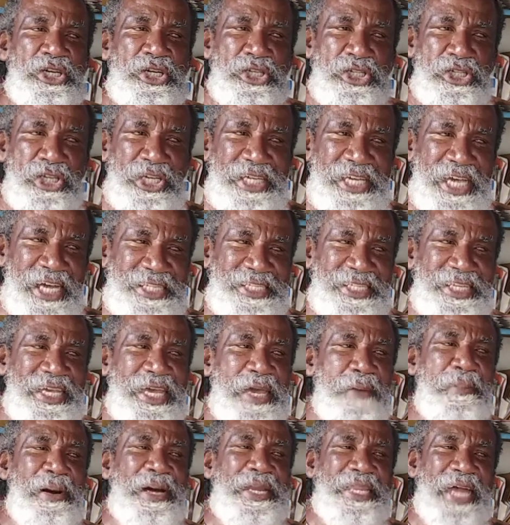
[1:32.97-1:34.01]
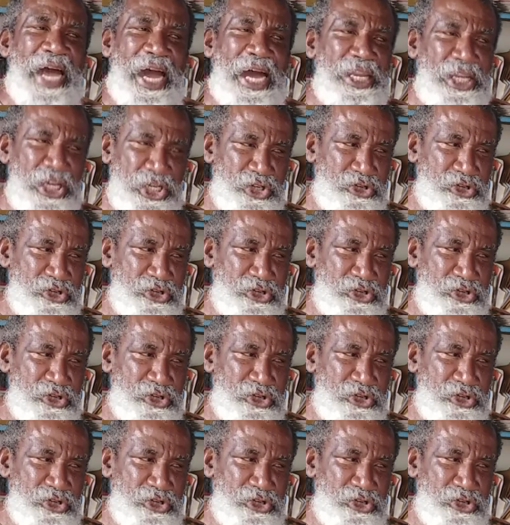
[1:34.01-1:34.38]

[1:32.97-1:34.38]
to get a banana